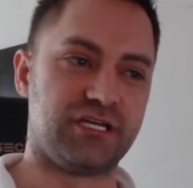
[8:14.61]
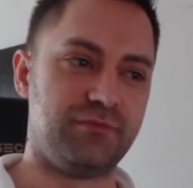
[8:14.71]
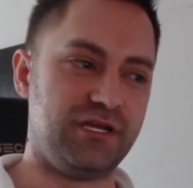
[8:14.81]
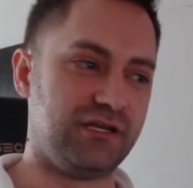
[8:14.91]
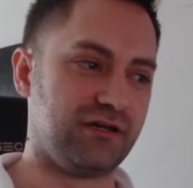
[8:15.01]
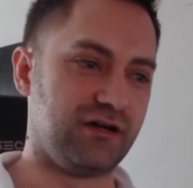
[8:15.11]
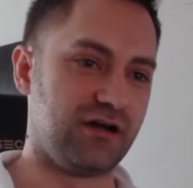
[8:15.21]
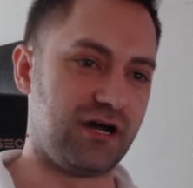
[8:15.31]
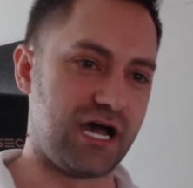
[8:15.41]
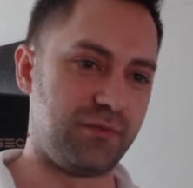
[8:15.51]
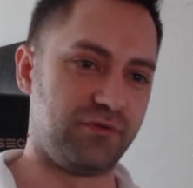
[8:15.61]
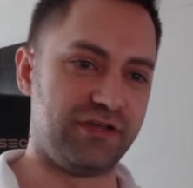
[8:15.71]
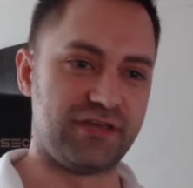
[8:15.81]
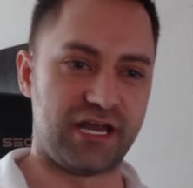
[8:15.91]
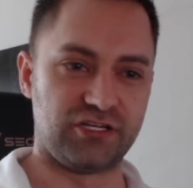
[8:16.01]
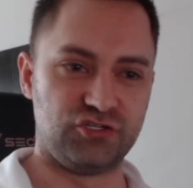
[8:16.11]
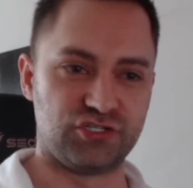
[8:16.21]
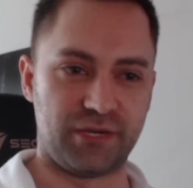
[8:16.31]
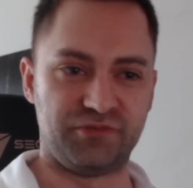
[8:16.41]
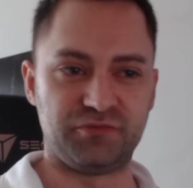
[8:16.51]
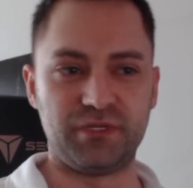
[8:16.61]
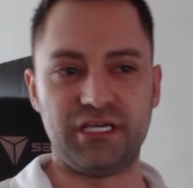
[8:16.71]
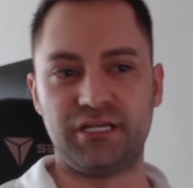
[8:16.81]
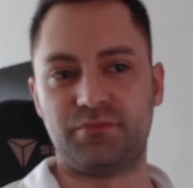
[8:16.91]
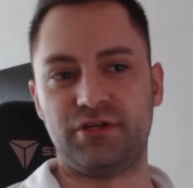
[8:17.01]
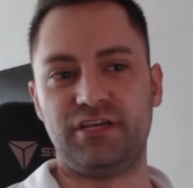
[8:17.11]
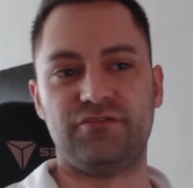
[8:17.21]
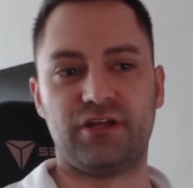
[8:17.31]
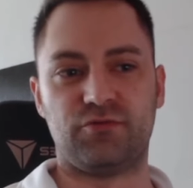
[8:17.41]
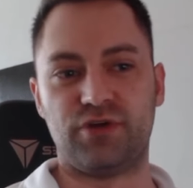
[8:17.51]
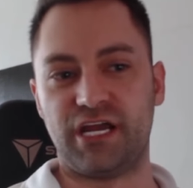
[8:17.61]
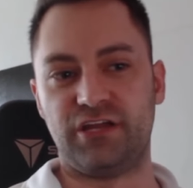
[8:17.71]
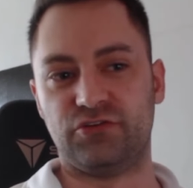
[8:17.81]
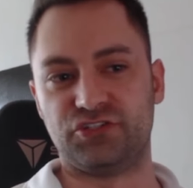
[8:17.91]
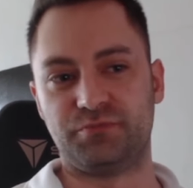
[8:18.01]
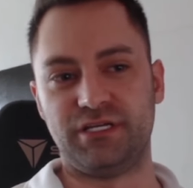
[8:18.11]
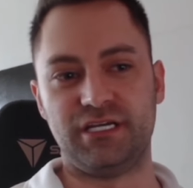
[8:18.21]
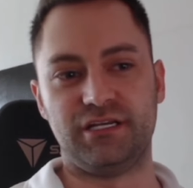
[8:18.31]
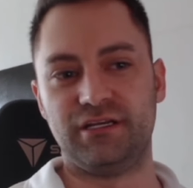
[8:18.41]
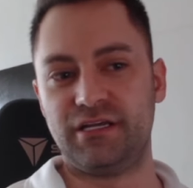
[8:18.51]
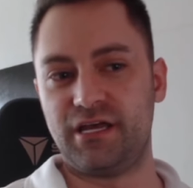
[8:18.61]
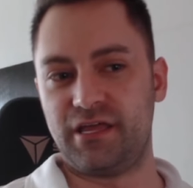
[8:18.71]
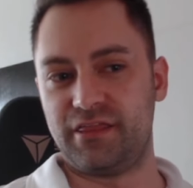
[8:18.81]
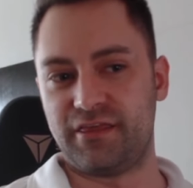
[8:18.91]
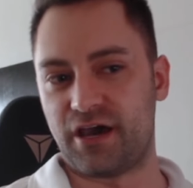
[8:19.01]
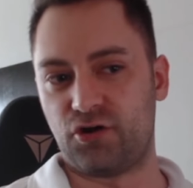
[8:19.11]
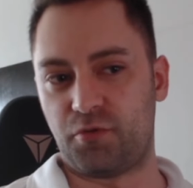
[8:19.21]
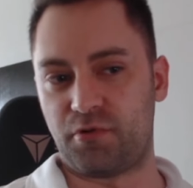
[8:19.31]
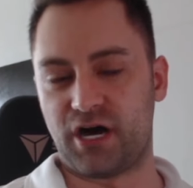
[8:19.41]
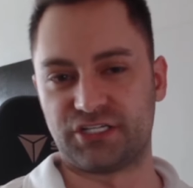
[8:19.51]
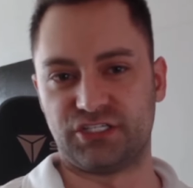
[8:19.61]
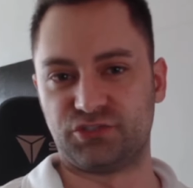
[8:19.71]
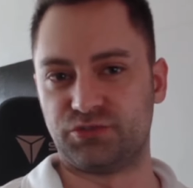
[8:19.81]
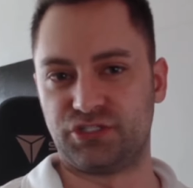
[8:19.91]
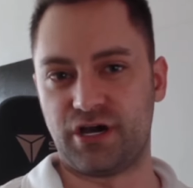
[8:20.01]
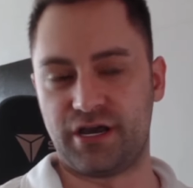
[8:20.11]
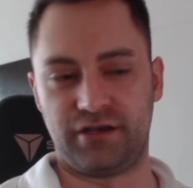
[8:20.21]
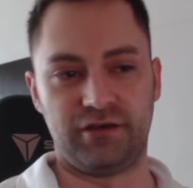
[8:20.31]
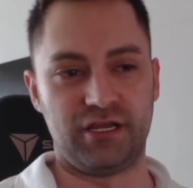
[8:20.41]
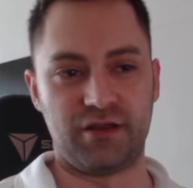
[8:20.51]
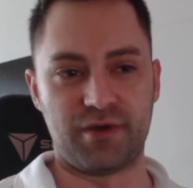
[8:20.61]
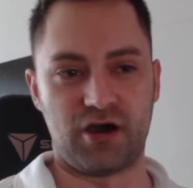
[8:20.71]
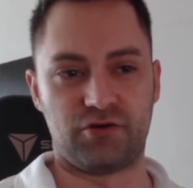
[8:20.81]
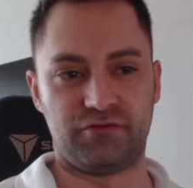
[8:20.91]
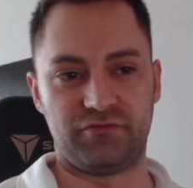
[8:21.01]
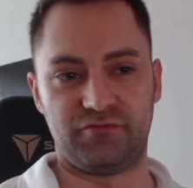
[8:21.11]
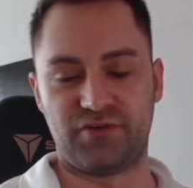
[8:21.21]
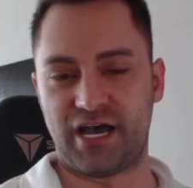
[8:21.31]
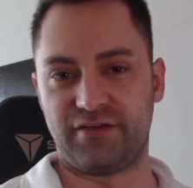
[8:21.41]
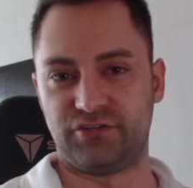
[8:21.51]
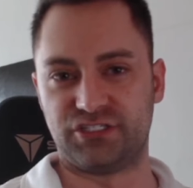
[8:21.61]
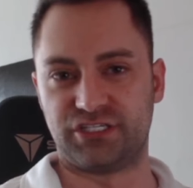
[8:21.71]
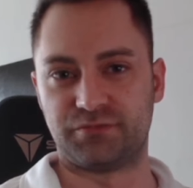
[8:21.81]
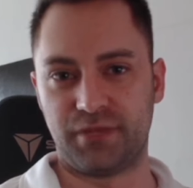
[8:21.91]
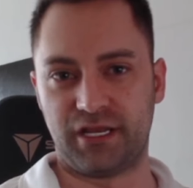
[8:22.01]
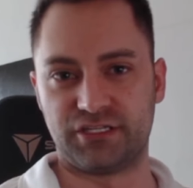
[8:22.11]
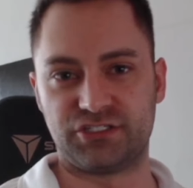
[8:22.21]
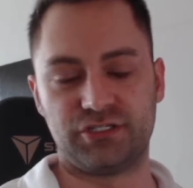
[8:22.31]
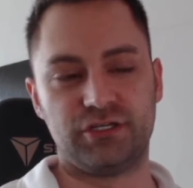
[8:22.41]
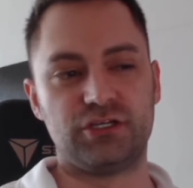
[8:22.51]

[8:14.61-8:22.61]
I mean, I played that at two times speed, but even at regular speed, that whole process was done in about five to six minutes.